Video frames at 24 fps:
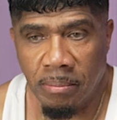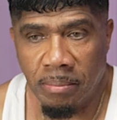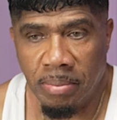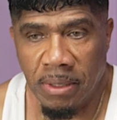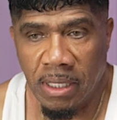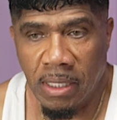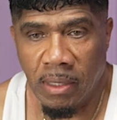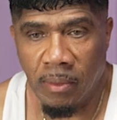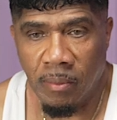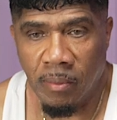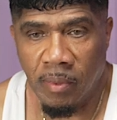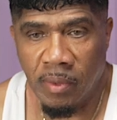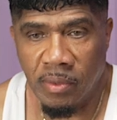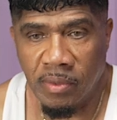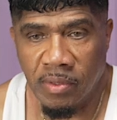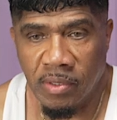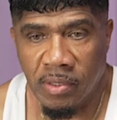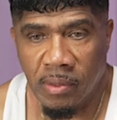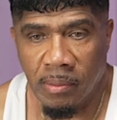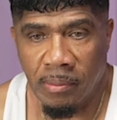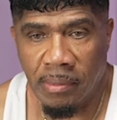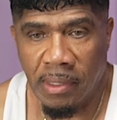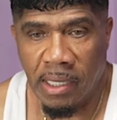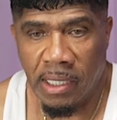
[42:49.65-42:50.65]
being with
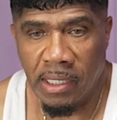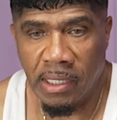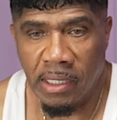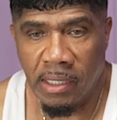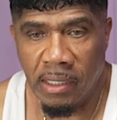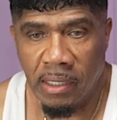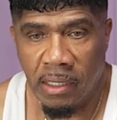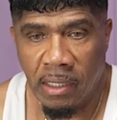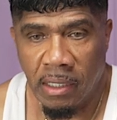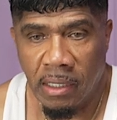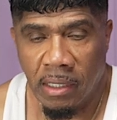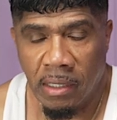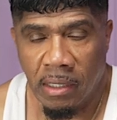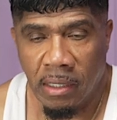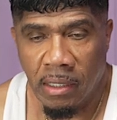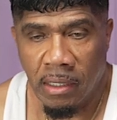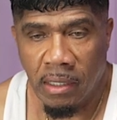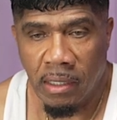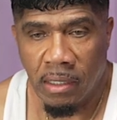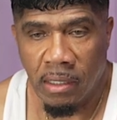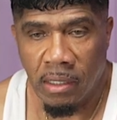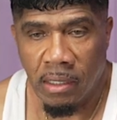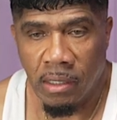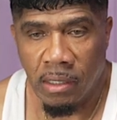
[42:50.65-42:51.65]
somebody
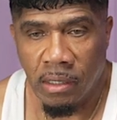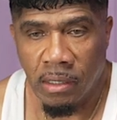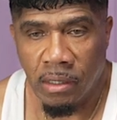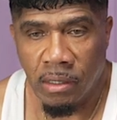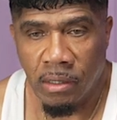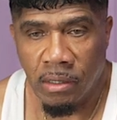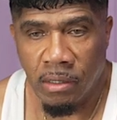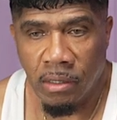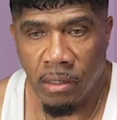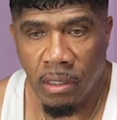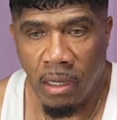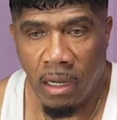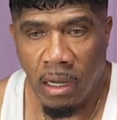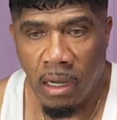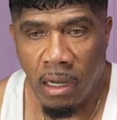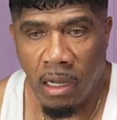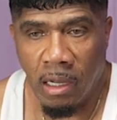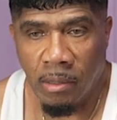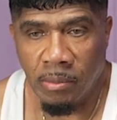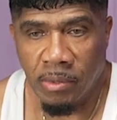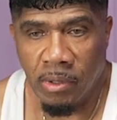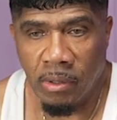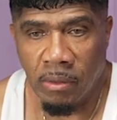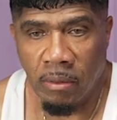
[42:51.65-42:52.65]

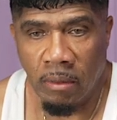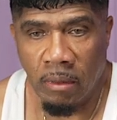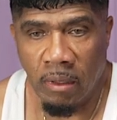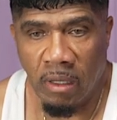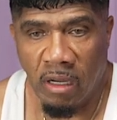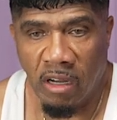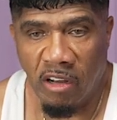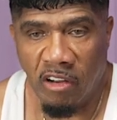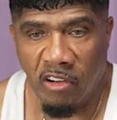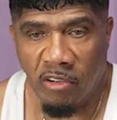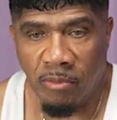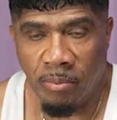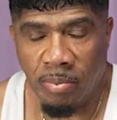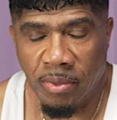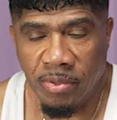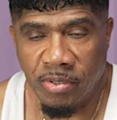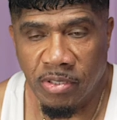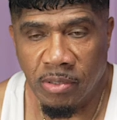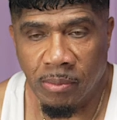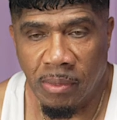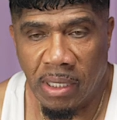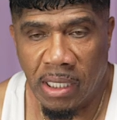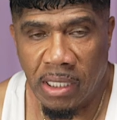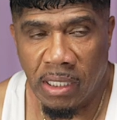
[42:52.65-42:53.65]
um, you love, but
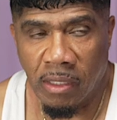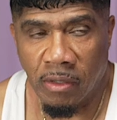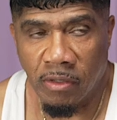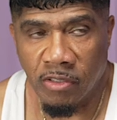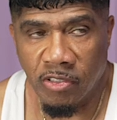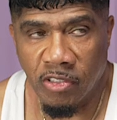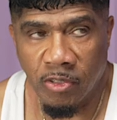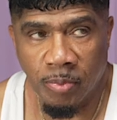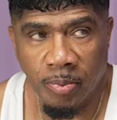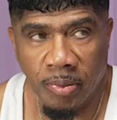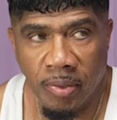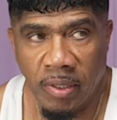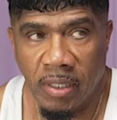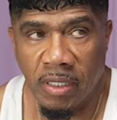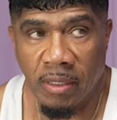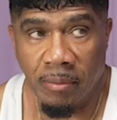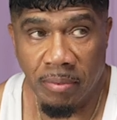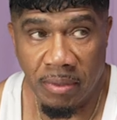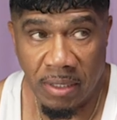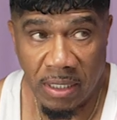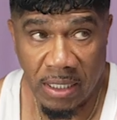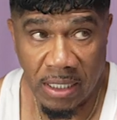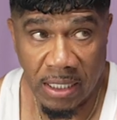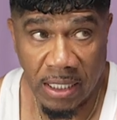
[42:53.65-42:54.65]
somebody else is
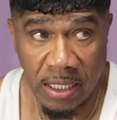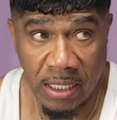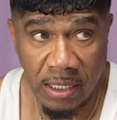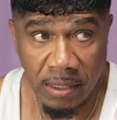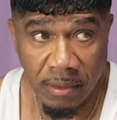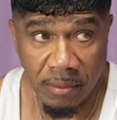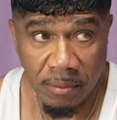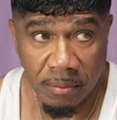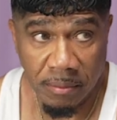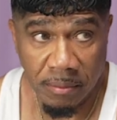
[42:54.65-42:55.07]
prohibiting it.